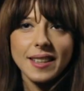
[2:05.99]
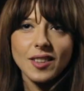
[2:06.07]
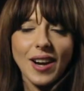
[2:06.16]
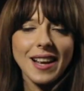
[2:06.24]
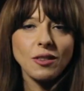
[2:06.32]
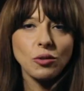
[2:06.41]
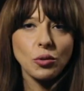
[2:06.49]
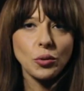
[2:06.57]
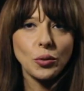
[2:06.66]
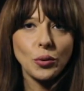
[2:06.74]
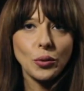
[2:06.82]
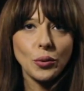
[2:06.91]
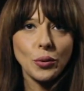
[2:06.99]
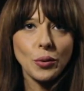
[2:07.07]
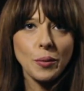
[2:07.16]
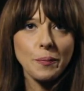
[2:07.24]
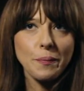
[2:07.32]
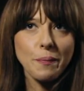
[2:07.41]
trying
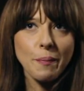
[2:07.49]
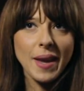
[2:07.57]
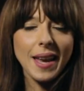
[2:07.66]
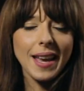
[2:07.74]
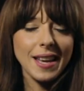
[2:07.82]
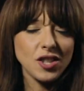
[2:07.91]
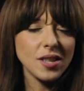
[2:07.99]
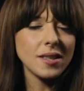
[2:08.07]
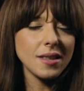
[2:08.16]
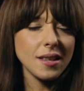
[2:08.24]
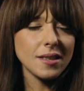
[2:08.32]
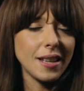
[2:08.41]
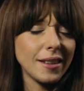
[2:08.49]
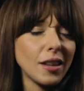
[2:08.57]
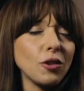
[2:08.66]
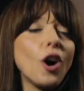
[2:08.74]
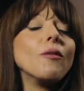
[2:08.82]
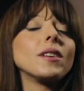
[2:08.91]
to make agencies that
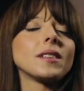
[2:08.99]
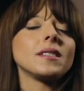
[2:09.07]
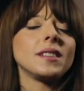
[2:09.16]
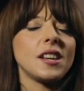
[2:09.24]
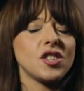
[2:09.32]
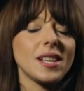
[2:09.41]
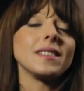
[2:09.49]
are not advertising agencies